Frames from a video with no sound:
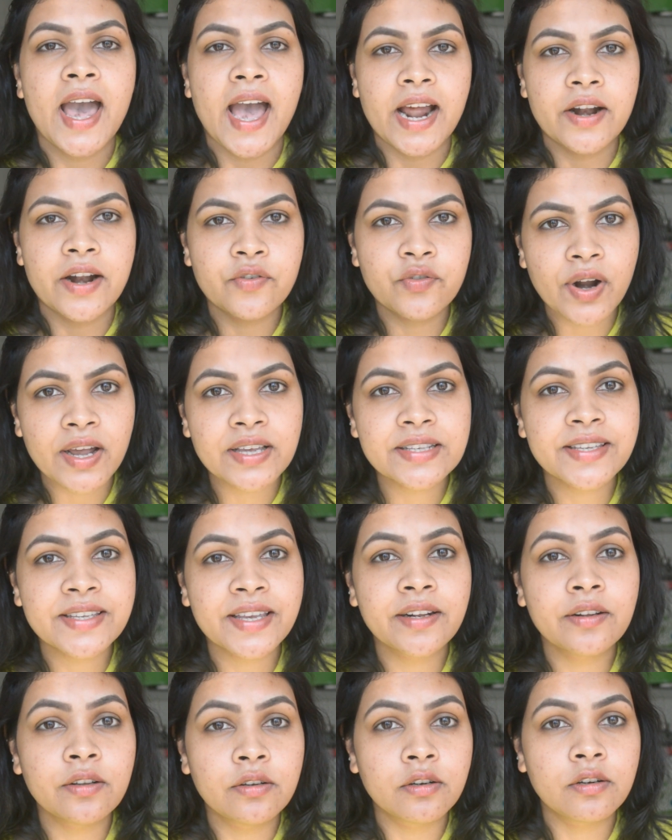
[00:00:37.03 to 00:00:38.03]
And dry
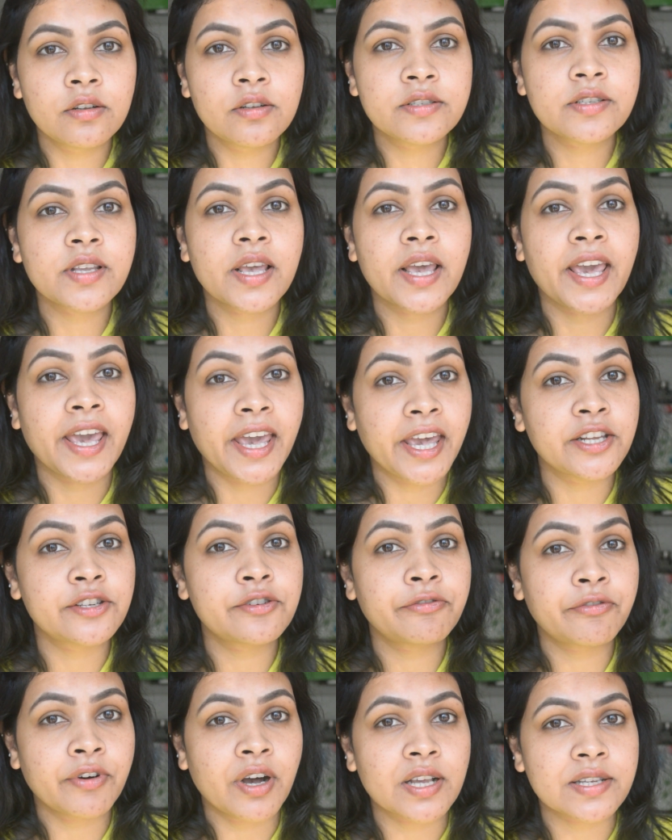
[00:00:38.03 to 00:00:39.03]
skin girls
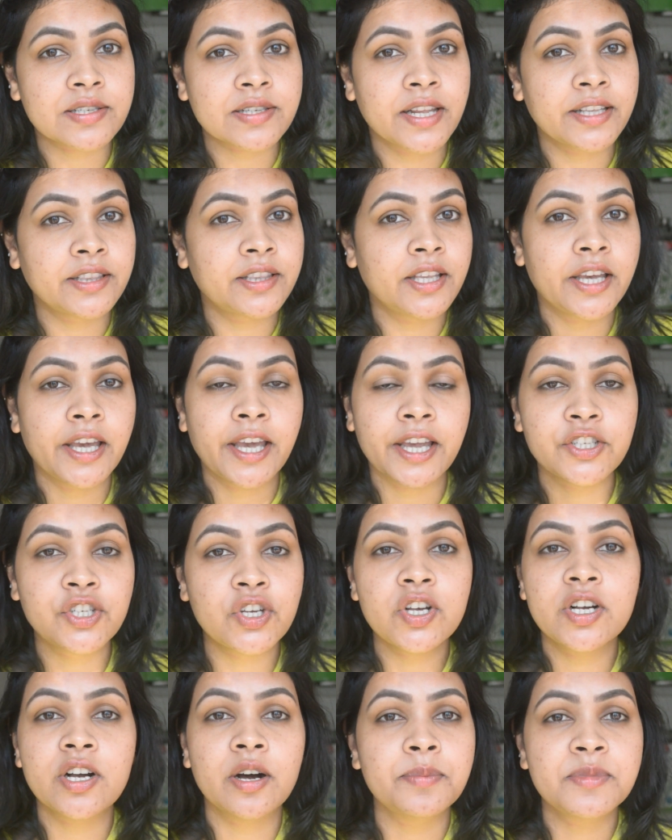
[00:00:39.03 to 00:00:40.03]
age fast, like the
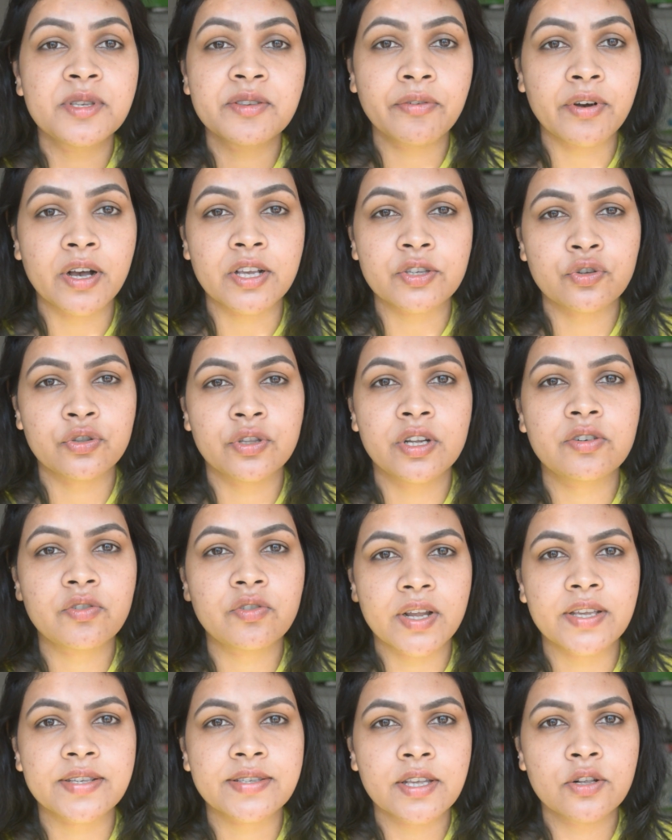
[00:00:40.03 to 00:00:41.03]
aging comes fast on the
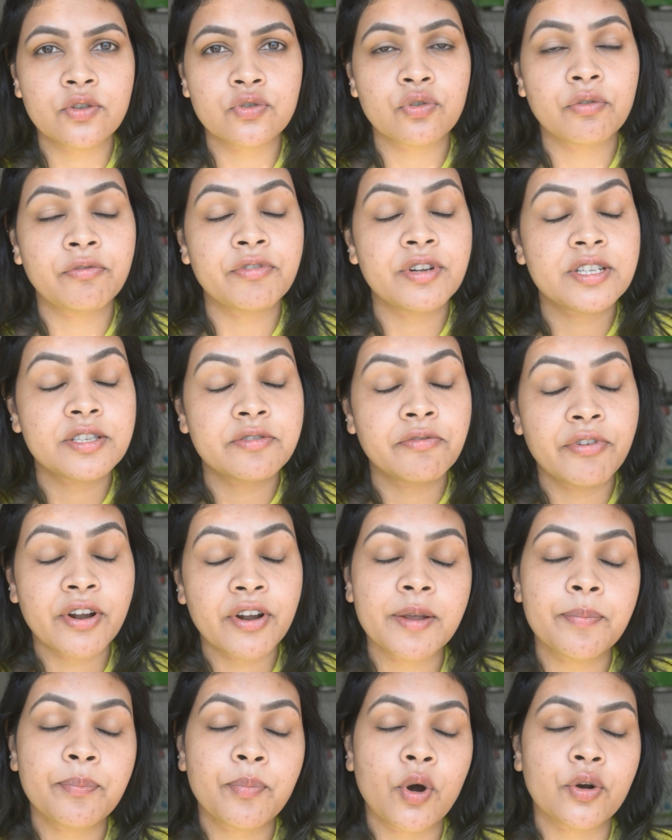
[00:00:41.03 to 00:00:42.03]
dry skin. So it's
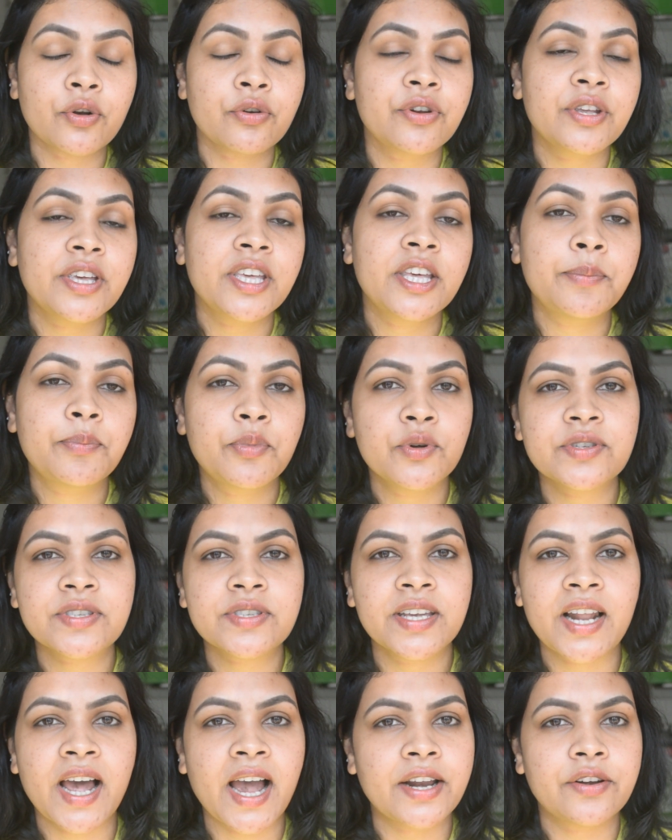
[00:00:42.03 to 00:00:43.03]
very important to keep your
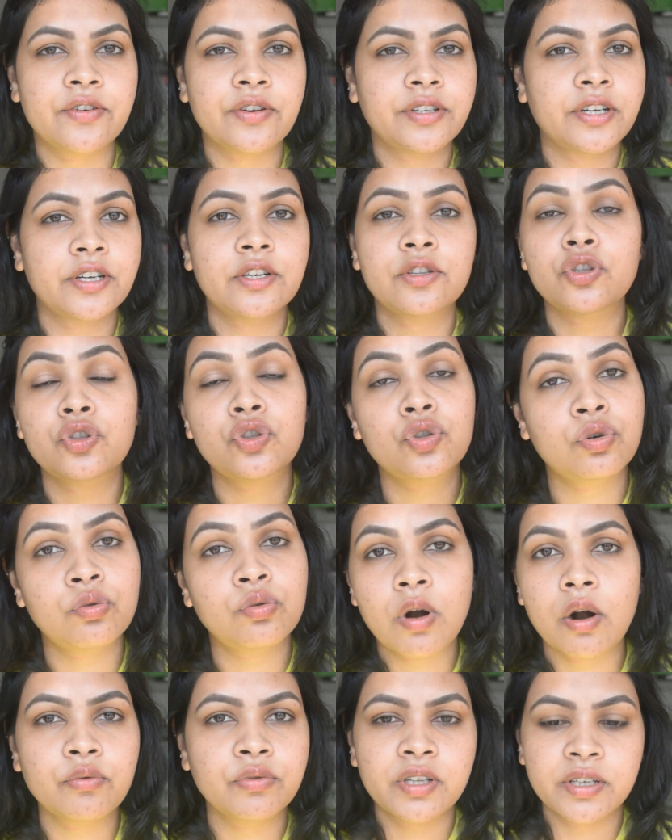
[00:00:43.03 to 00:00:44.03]
skin hydrated
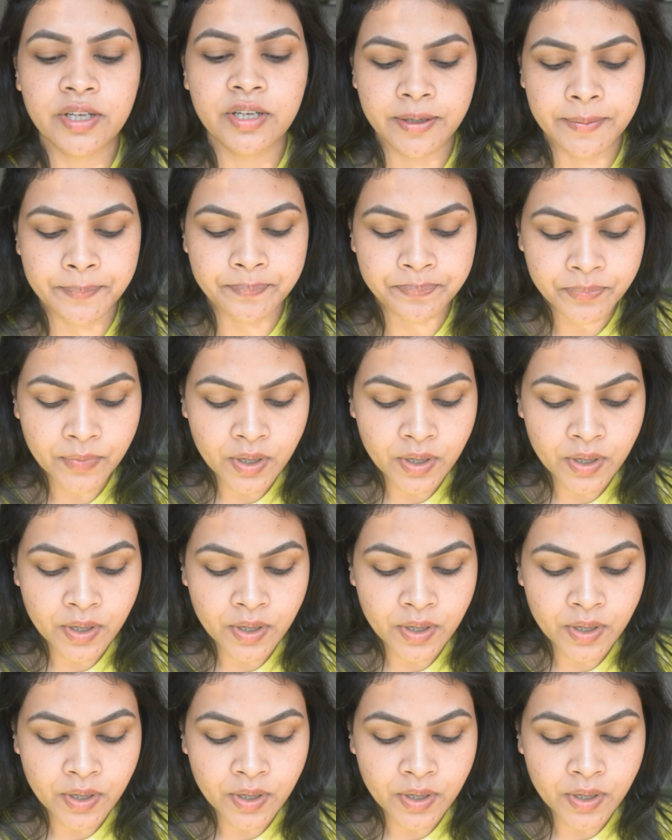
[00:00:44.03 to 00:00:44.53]
throughout the day.